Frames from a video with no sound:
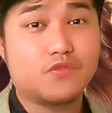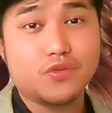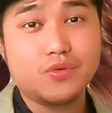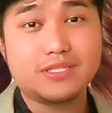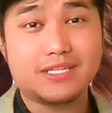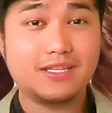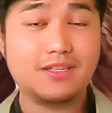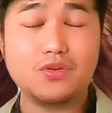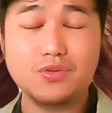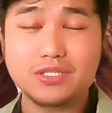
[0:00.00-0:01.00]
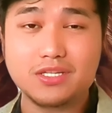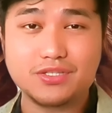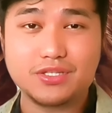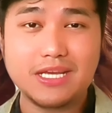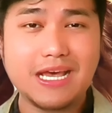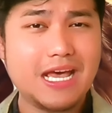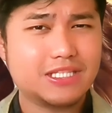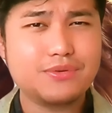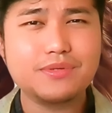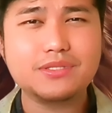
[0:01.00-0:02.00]
foods in the host country,
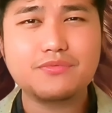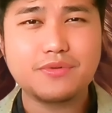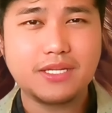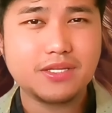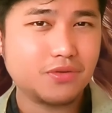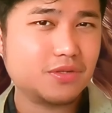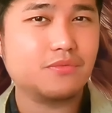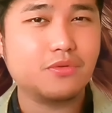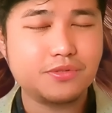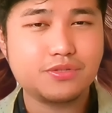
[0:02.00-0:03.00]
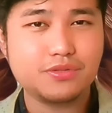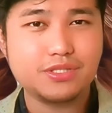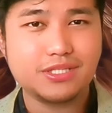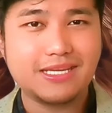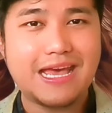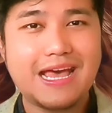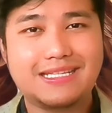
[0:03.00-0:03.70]
so it was a really good opportunity.